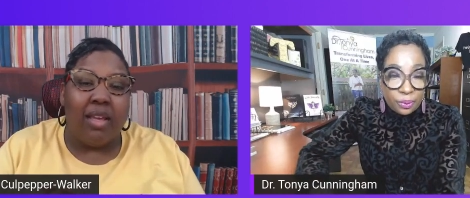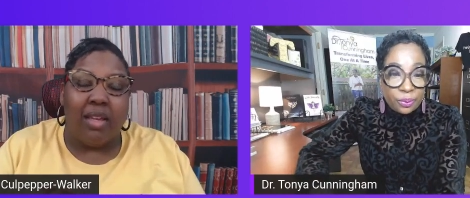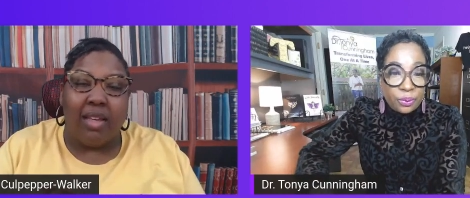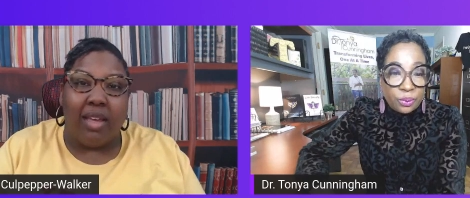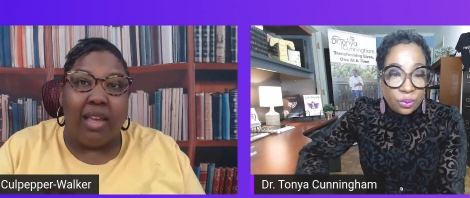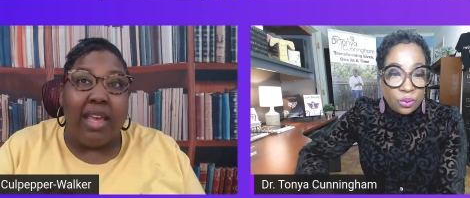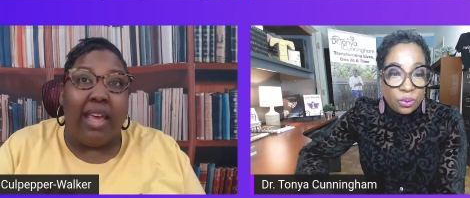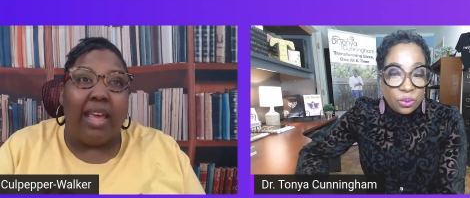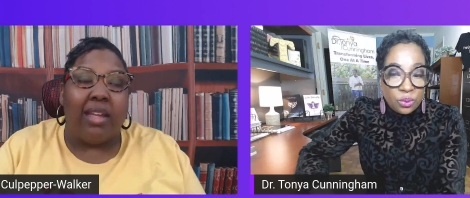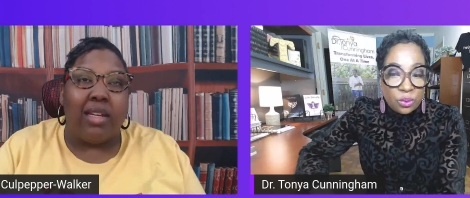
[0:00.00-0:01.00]
Speaker 1: Yeah.
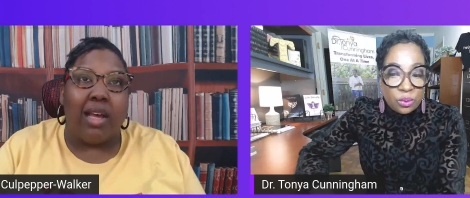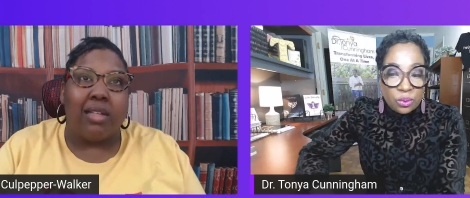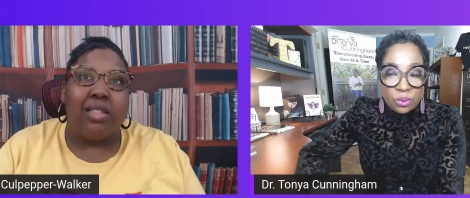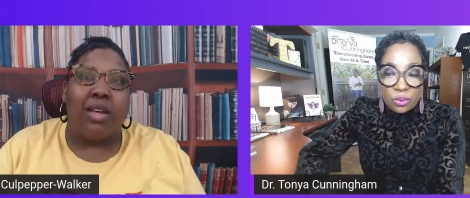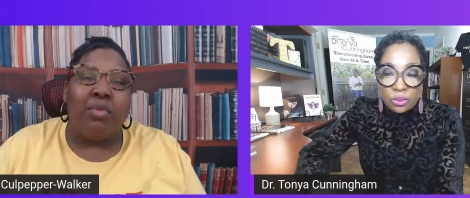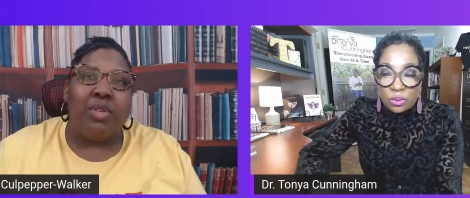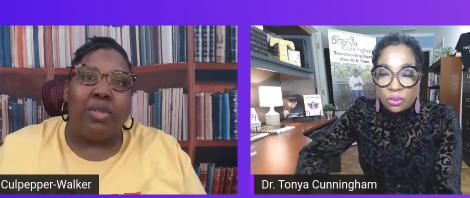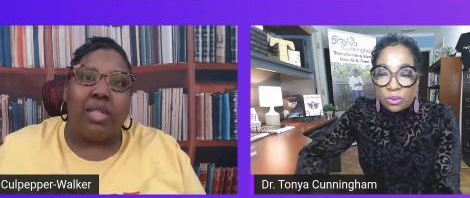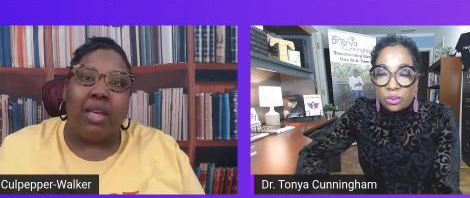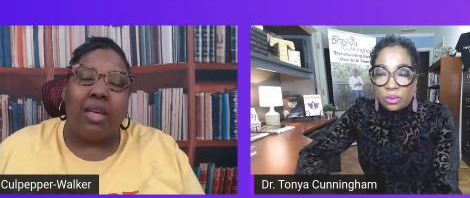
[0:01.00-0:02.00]
And Doc, some you
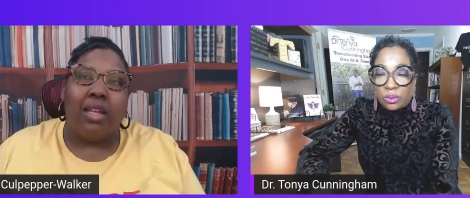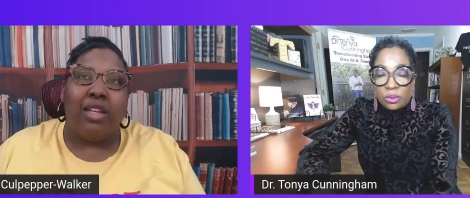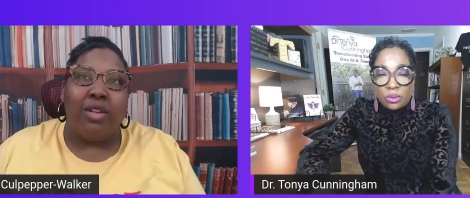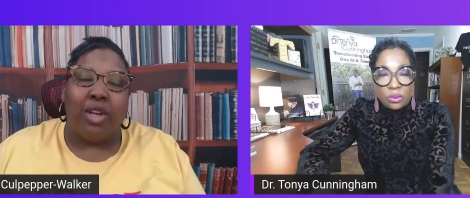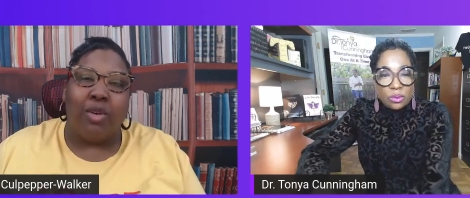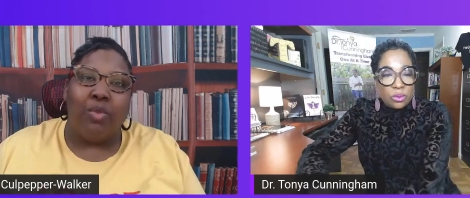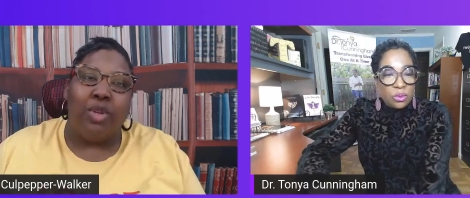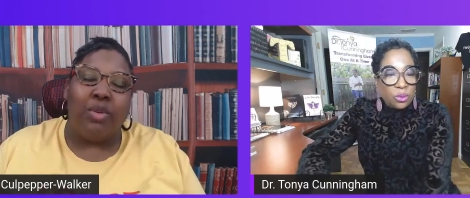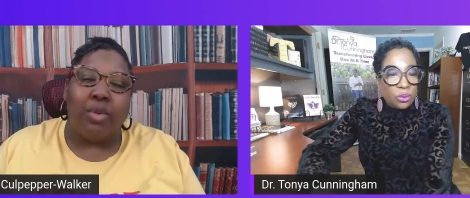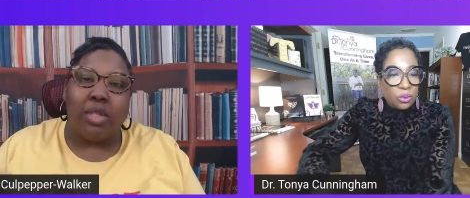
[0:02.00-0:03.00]
said, you know,
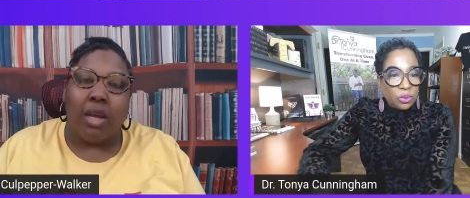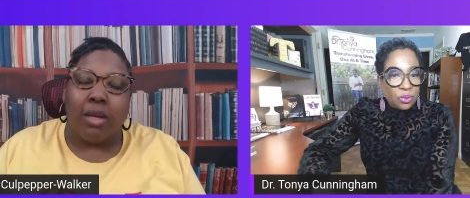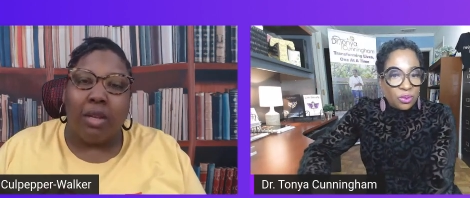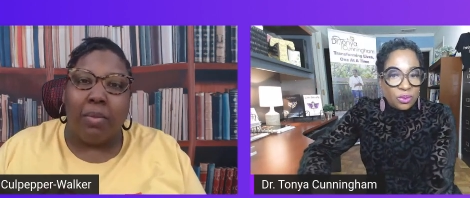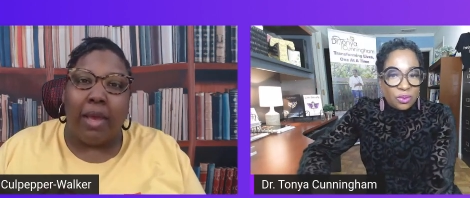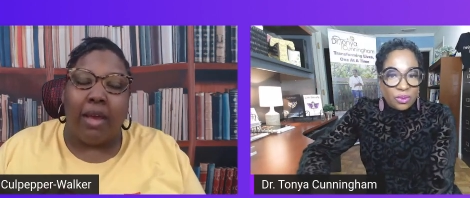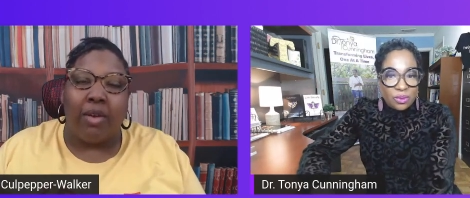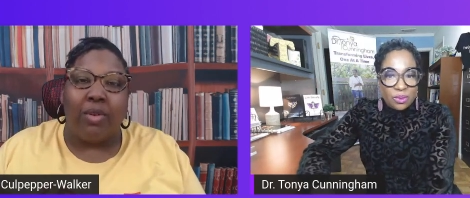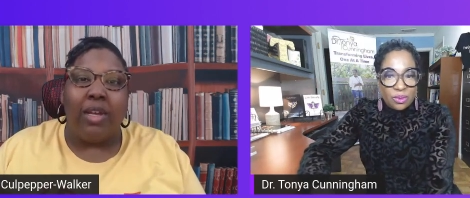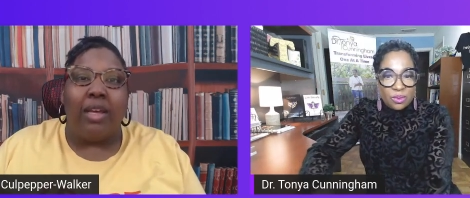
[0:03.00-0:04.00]
when you were talking
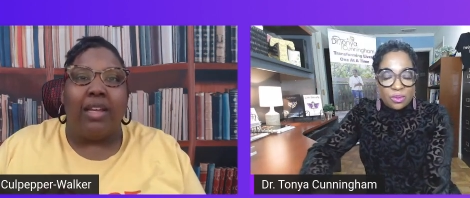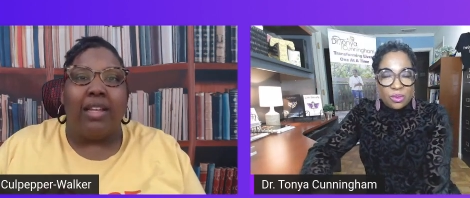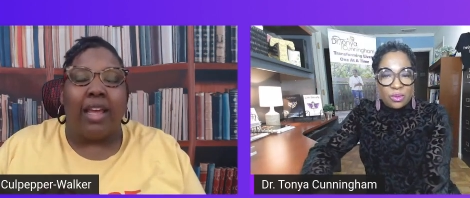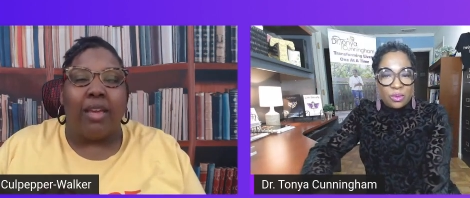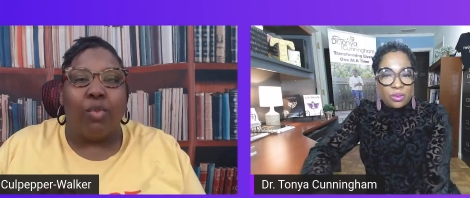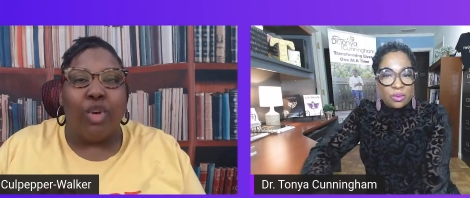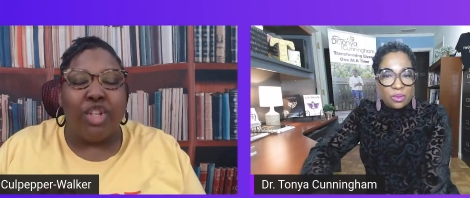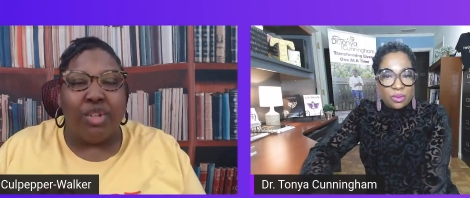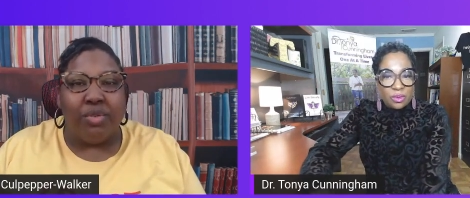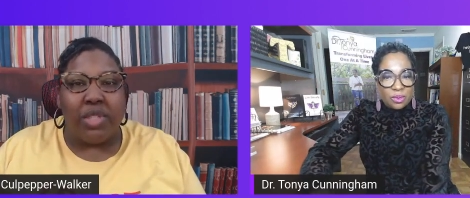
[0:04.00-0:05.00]
about like
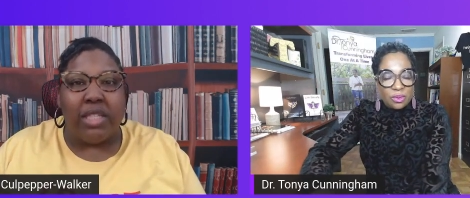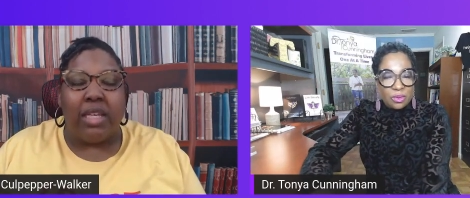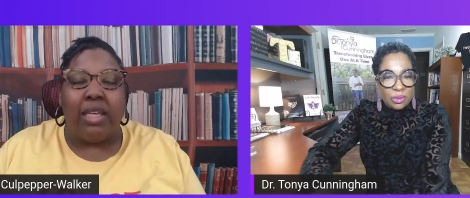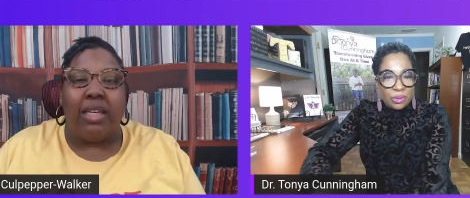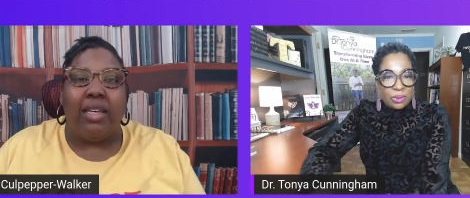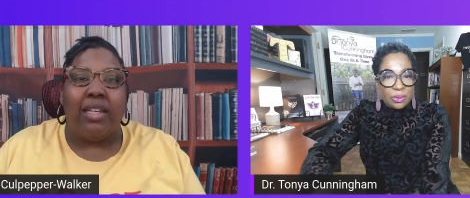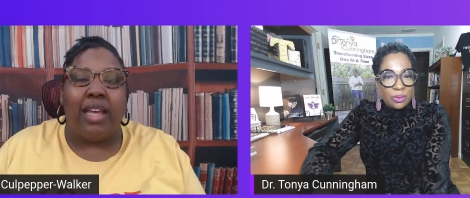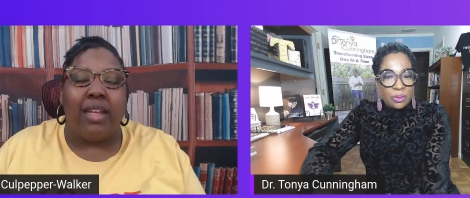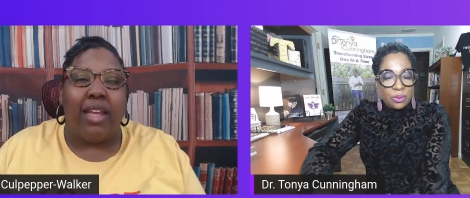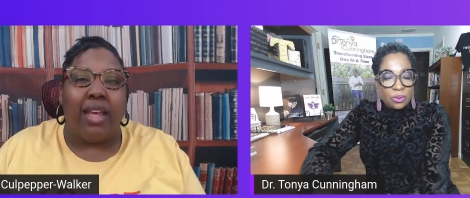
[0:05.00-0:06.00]
what you've seen
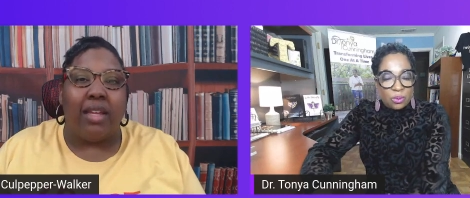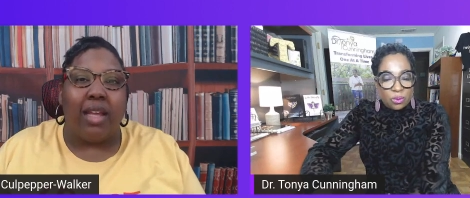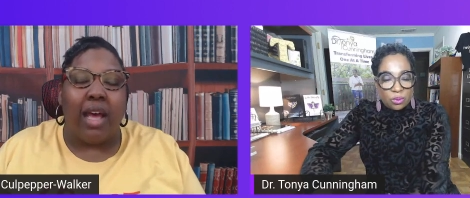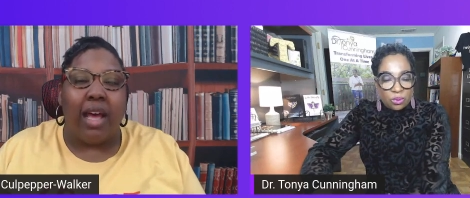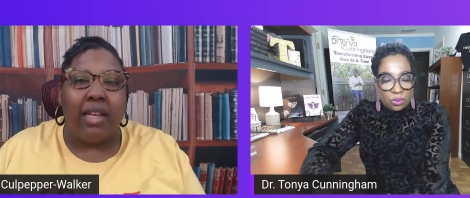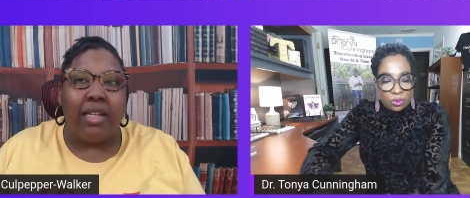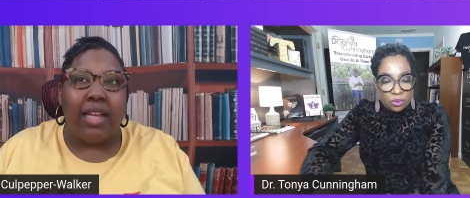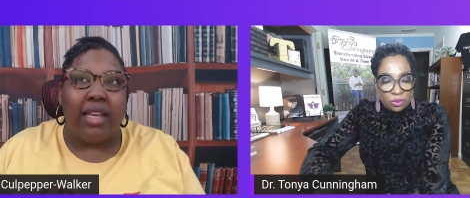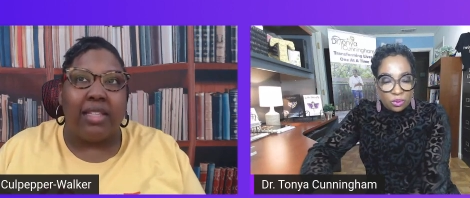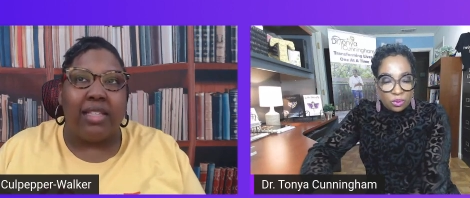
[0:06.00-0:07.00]
and and the
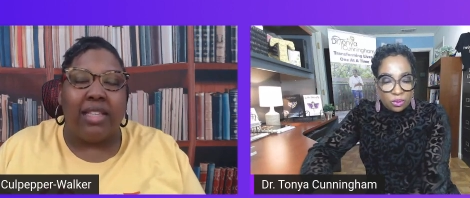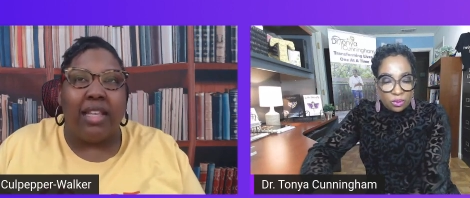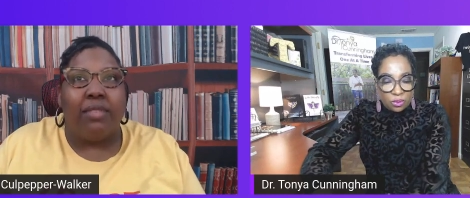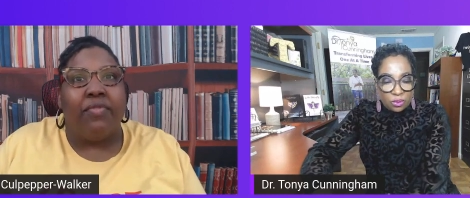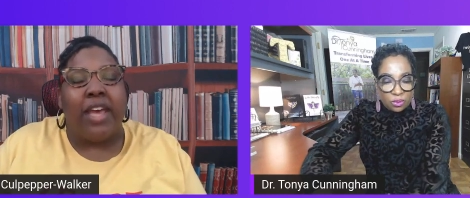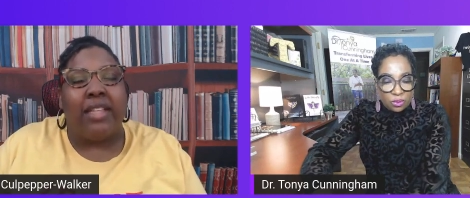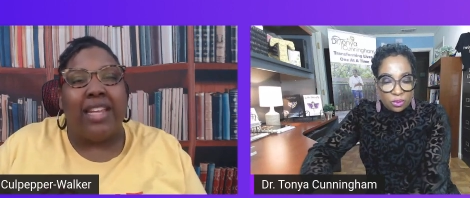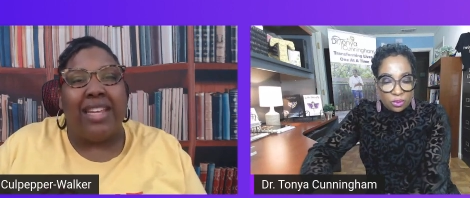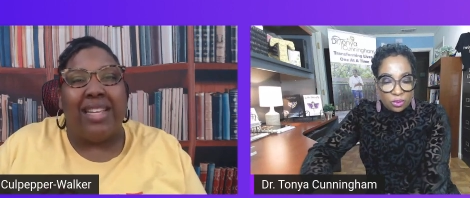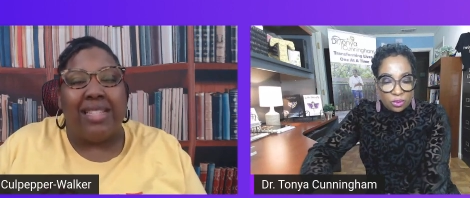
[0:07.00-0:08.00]
holidays, the fact
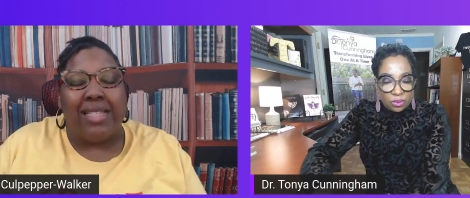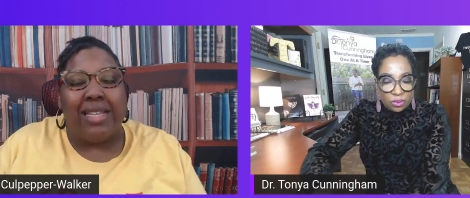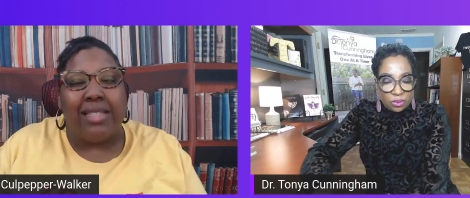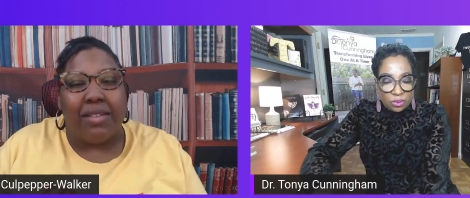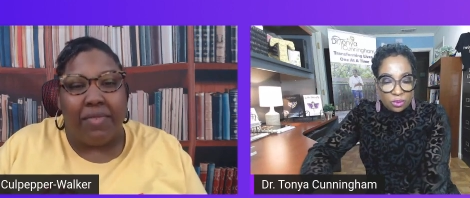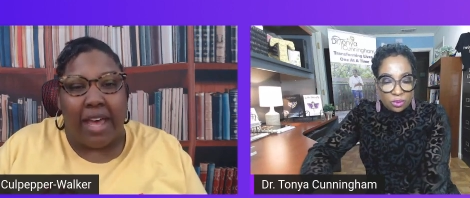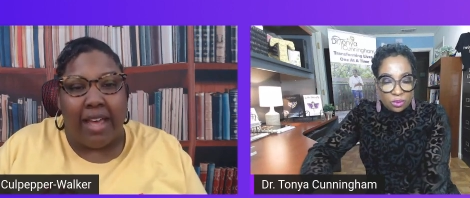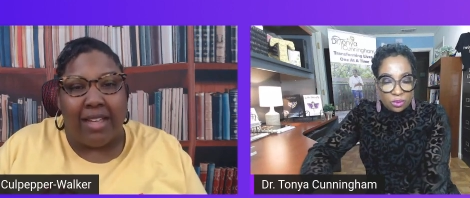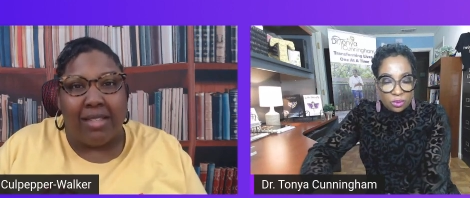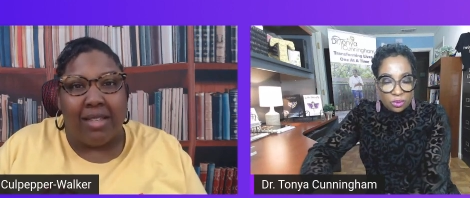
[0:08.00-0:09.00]
that it
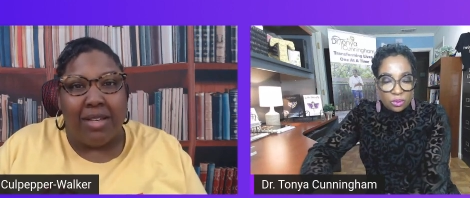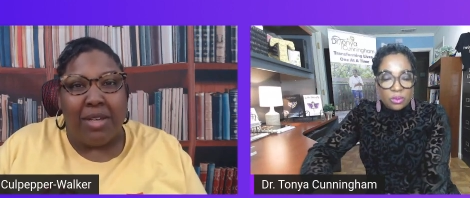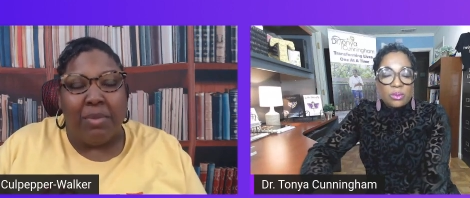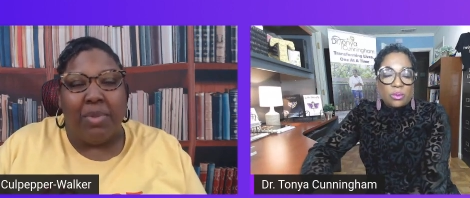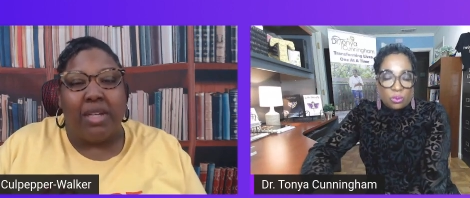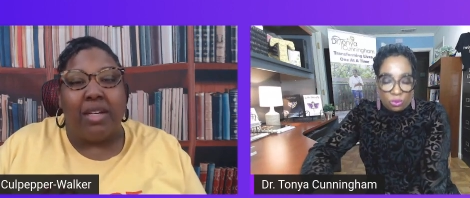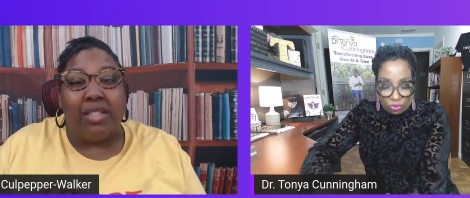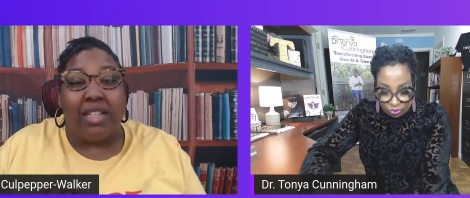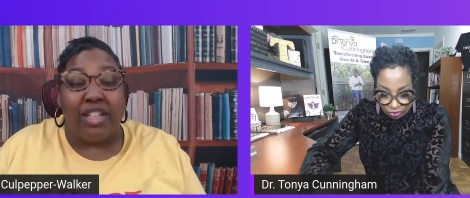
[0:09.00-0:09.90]
intensifies because mm -hmm.